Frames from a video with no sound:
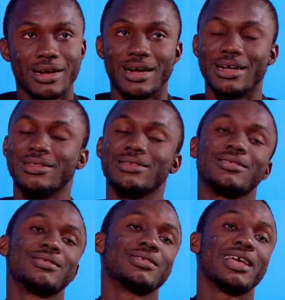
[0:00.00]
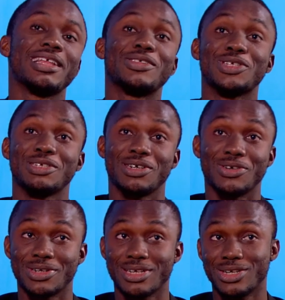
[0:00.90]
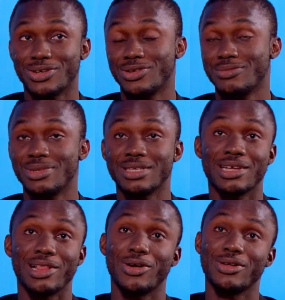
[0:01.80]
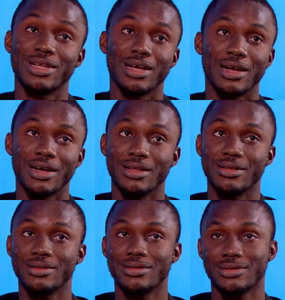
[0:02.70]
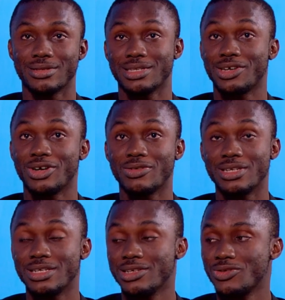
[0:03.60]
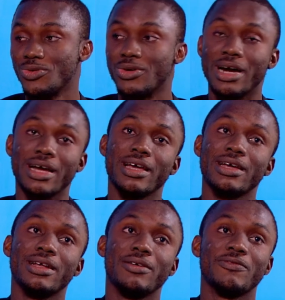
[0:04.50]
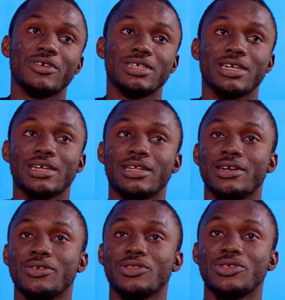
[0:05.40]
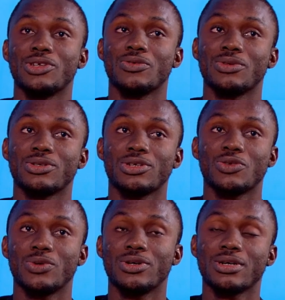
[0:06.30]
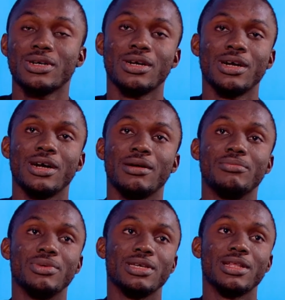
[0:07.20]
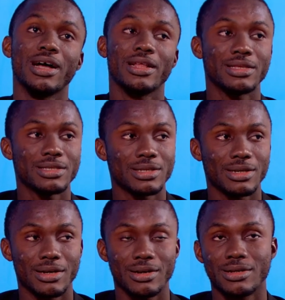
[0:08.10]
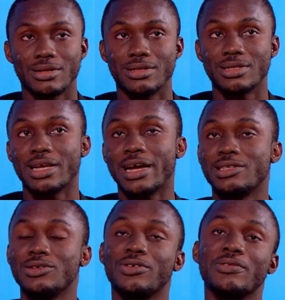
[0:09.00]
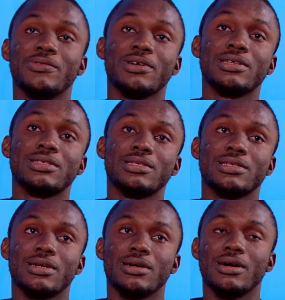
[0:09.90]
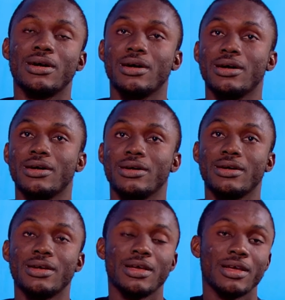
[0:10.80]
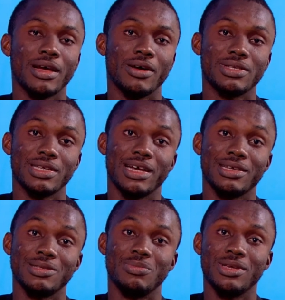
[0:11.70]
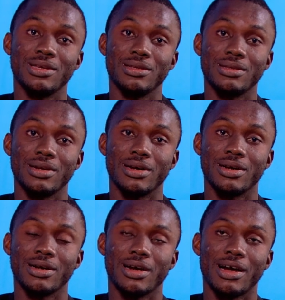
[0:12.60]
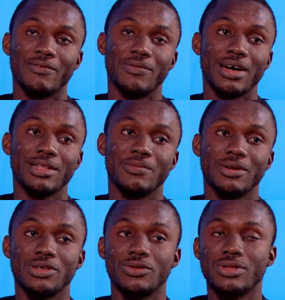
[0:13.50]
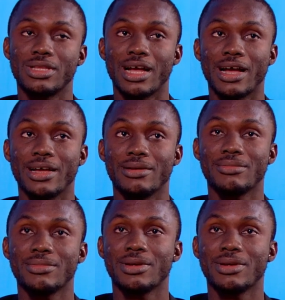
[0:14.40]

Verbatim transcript: and getting such a recognition means a lot and is encouraging to go ahead and forge ahead and continue research work being at this IT conference uh, I would say that it's been uh, I've had a very good time